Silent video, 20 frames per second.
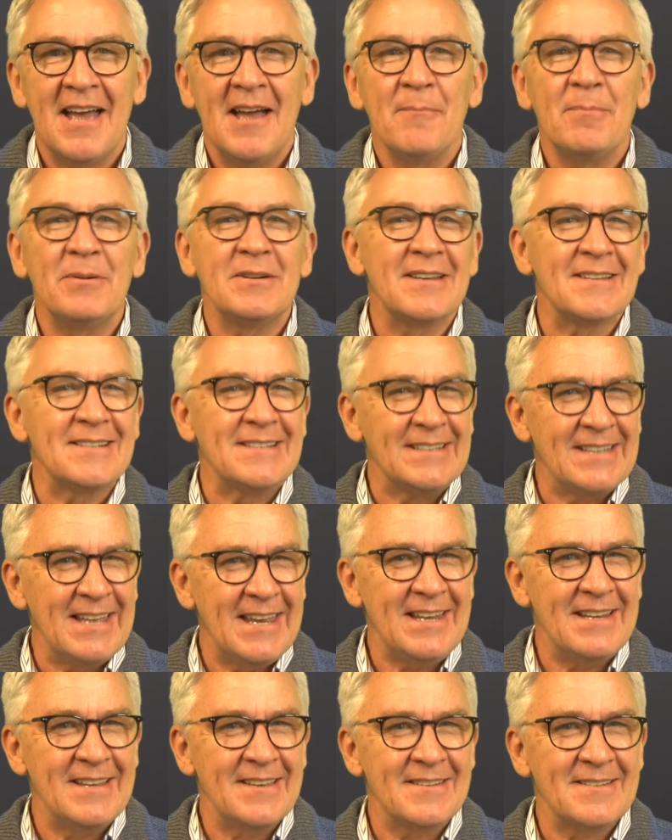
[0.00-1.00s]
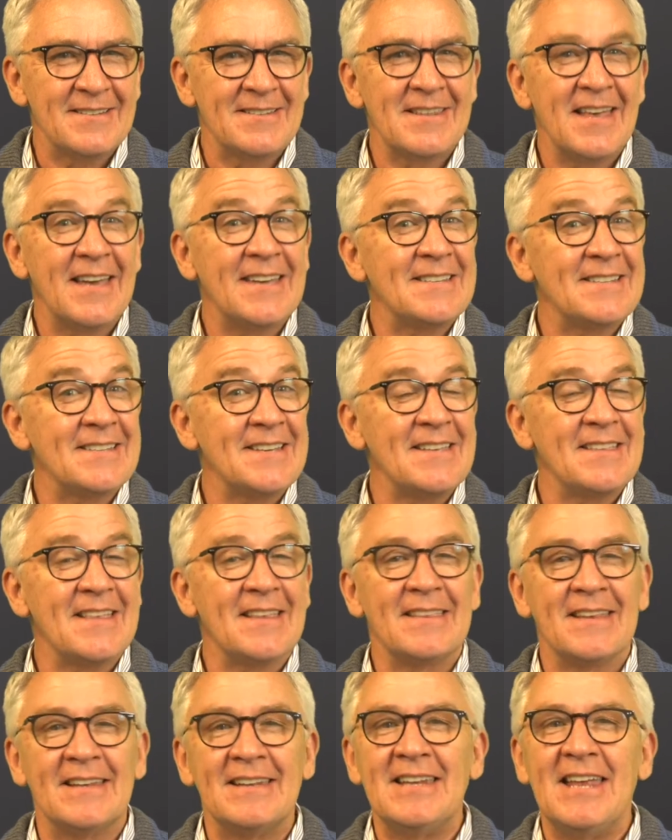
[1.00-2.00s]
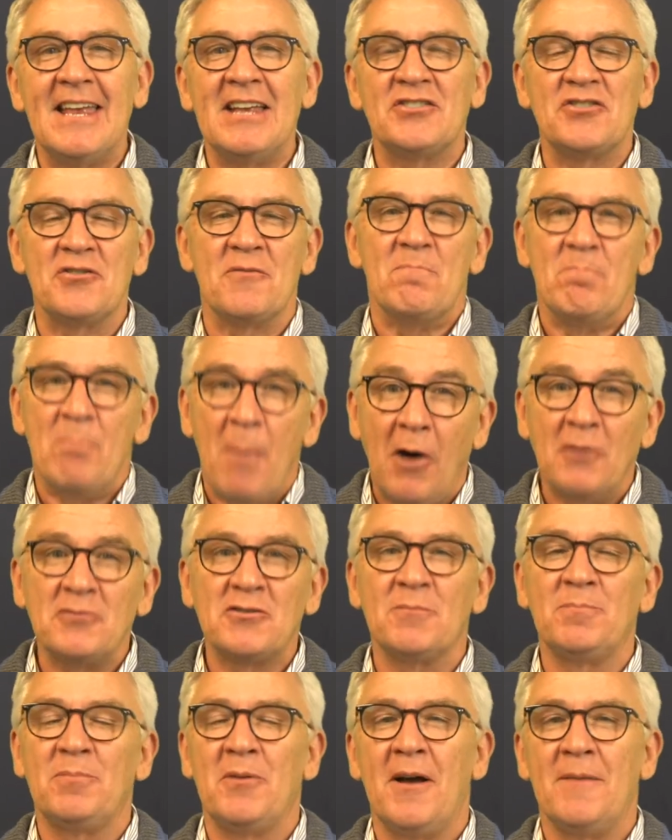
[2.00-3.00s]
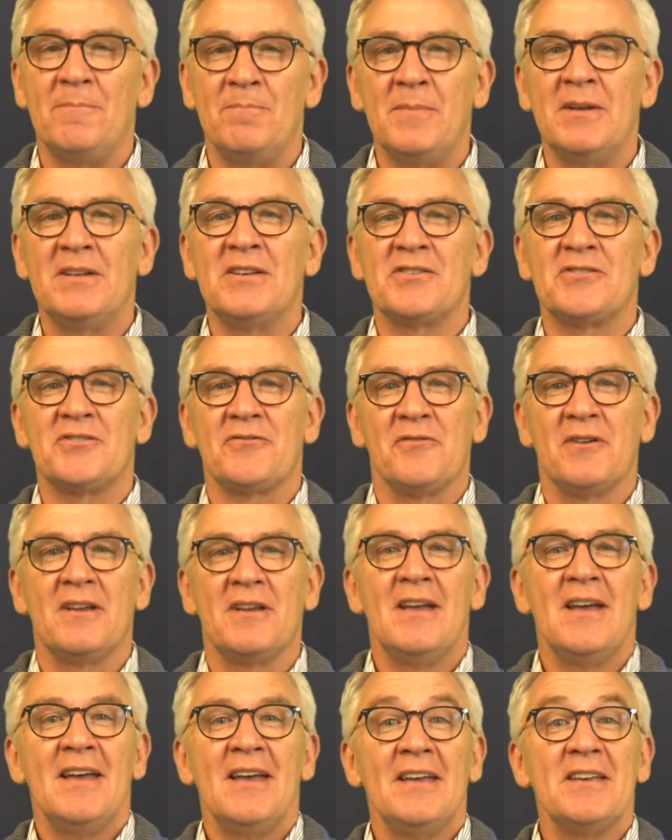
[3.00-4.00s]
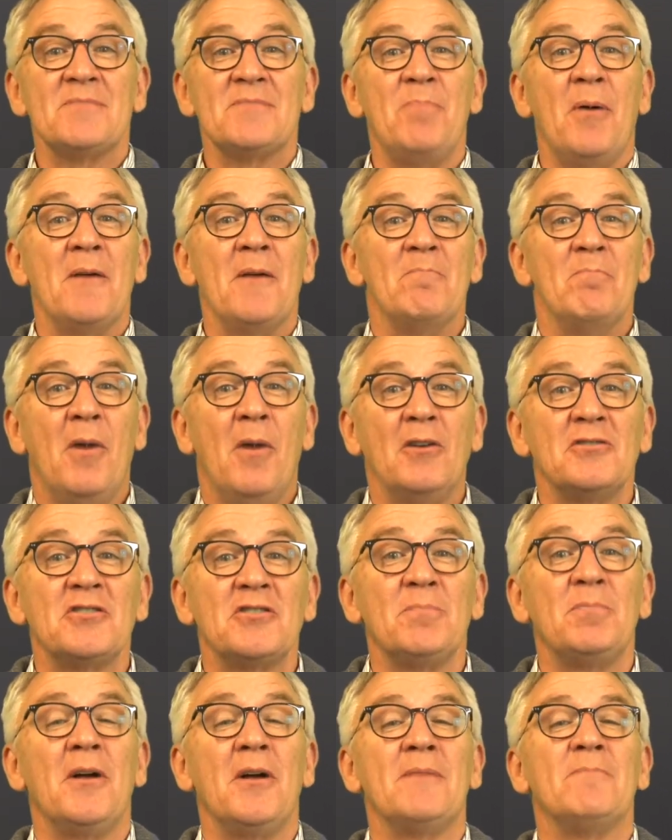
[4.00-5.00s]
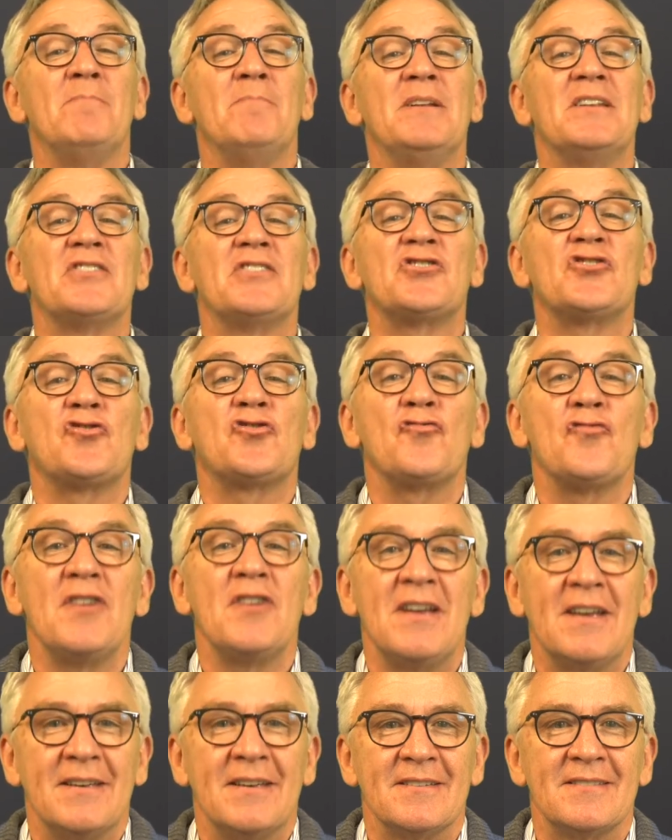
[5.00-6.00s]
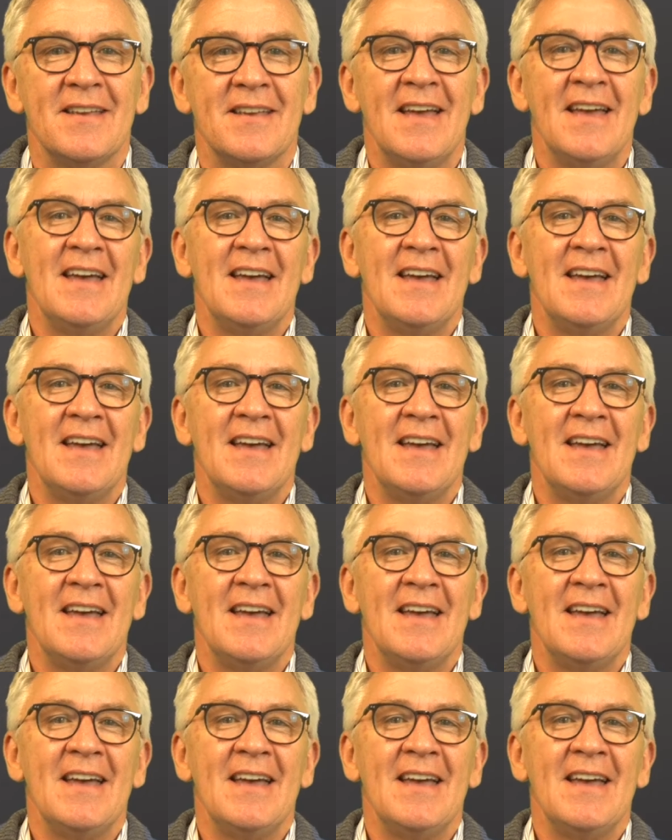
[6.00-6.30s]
But as leaders, they see that the need to multiply ministry is by multiplying ministries.